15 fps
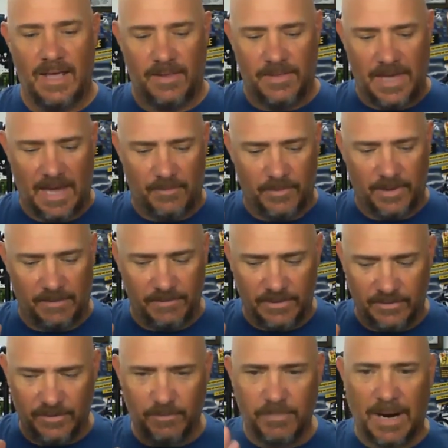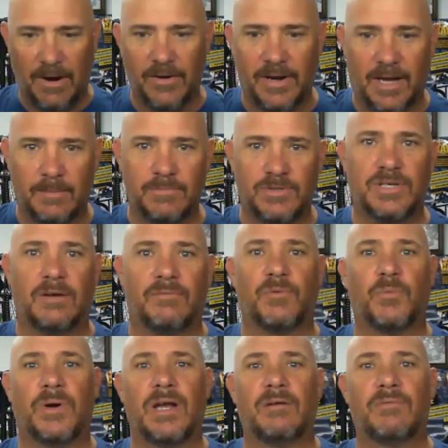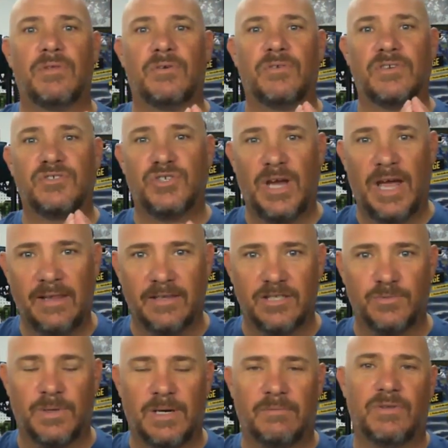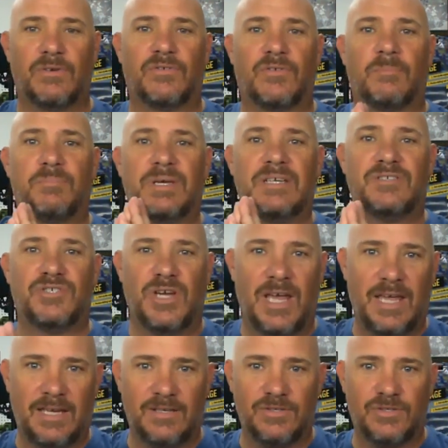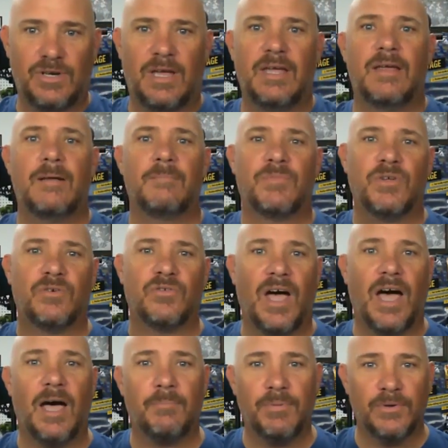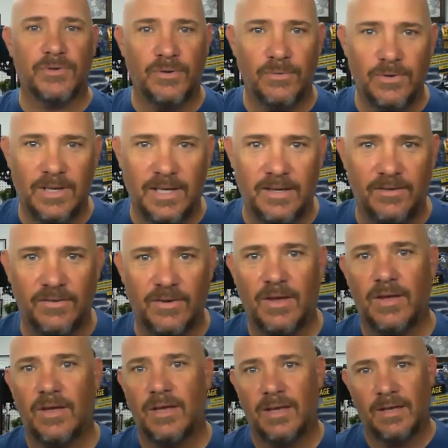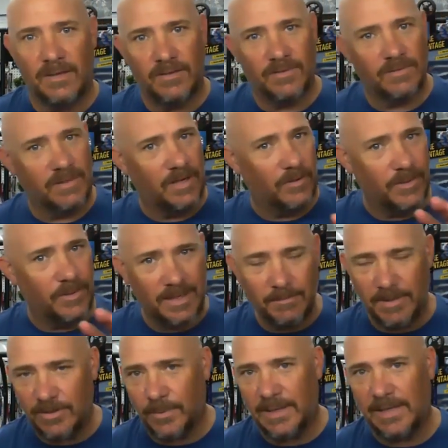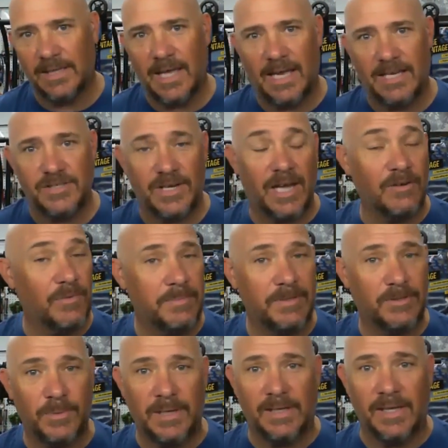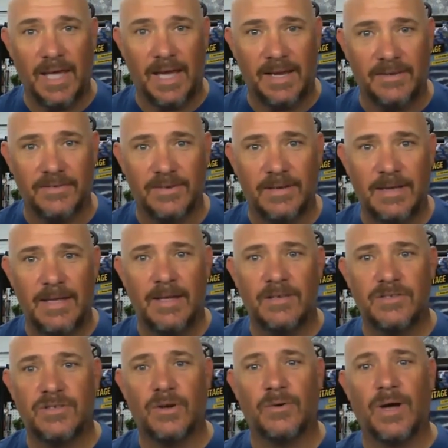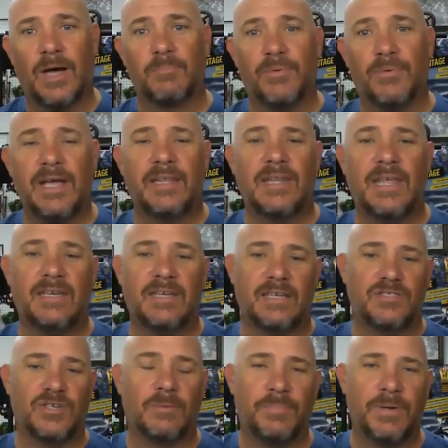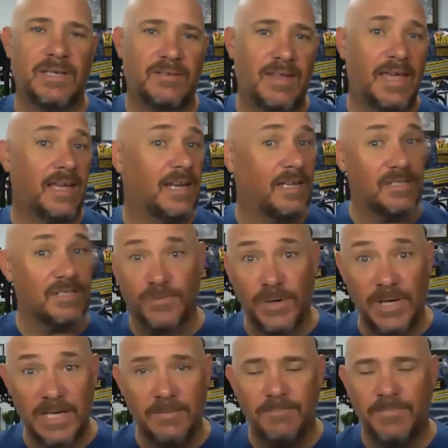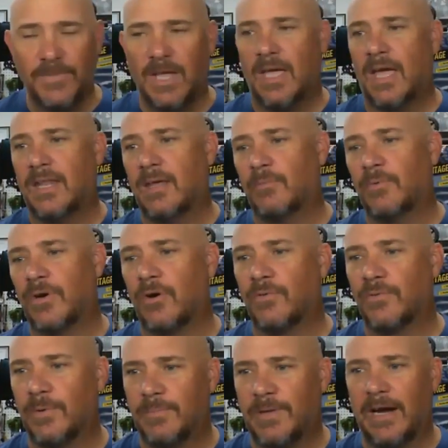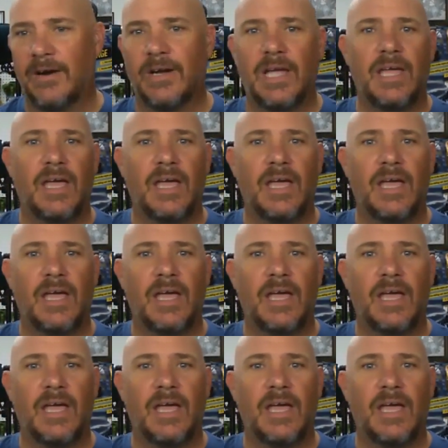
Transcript: that whenever there's a paradigm shift, whenever there's a challenge, whenever there's a big change, there's opportunities, in between the lines. You got to read between the lines. So I'm praying that you jump in, take it. It's free, and then we'll go from there.